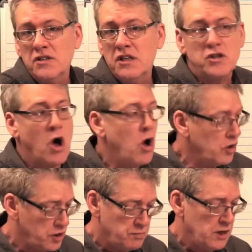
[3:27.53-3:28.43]
It's all
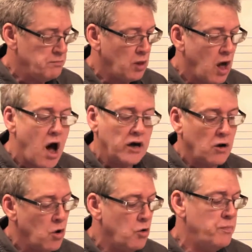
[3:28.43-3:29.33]
going to be block,
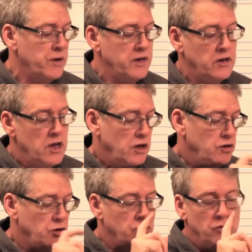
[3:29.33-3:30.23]
open.
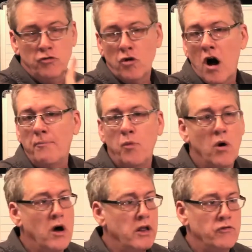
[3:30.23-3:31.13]
You can do drop
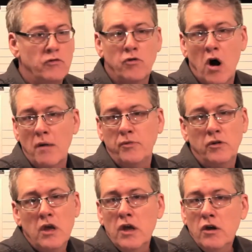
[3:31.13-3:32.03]
one, drop
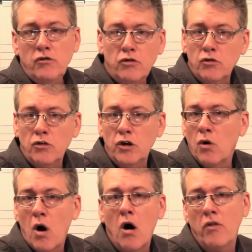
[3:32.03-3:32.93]
two,
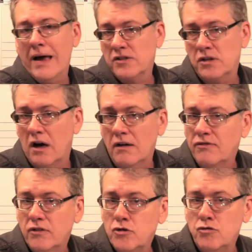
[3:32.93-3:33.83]
all that
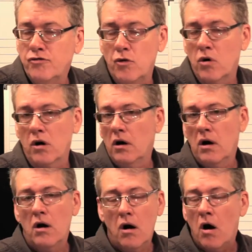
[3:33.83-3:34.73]
stuff, 2/4.
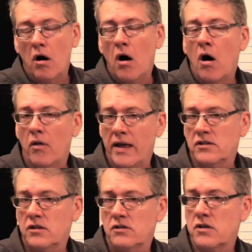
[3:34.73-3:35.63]
All that
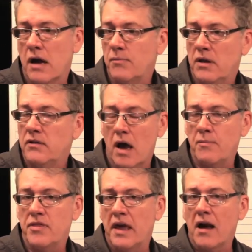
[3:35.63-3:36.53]
type
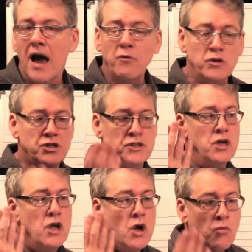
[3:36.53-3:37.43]
of thing. I would just
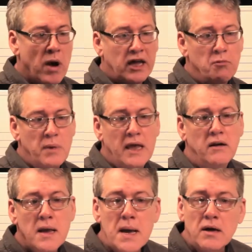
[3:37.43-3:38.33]

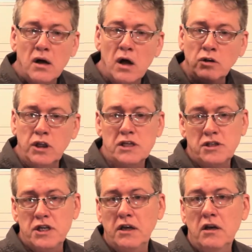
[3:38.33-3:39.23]
recommend
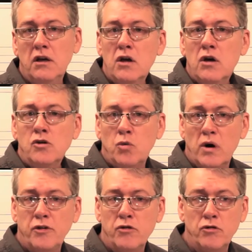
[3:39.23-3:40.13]
listening to
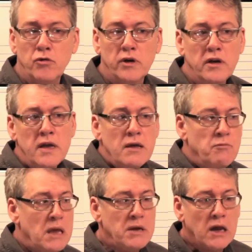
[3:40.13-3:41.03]
what they're doing.
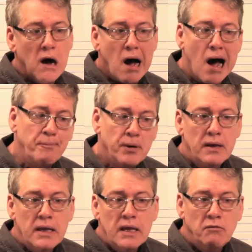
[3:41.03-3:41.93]
Maybe
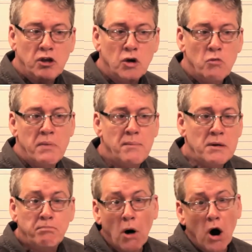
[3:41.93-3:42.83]
maybe
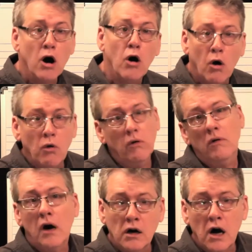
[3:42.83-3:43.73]
borrow
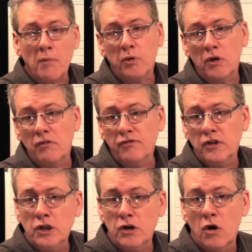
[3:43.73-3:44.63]
a couple of,
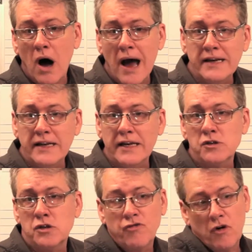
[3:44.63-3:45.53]

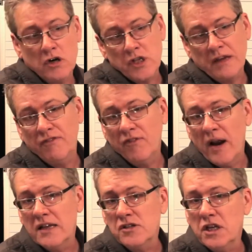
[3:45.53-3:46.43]
ideas as far as like
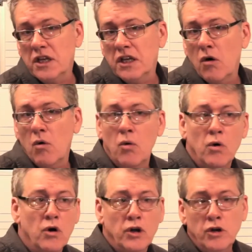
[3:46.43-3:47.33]
phrasing
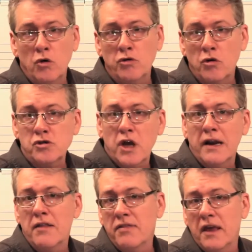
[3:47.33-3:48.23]
or, those
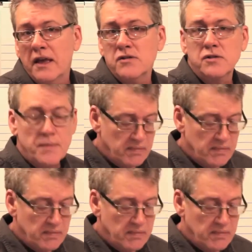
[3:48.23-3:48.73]
kind of things.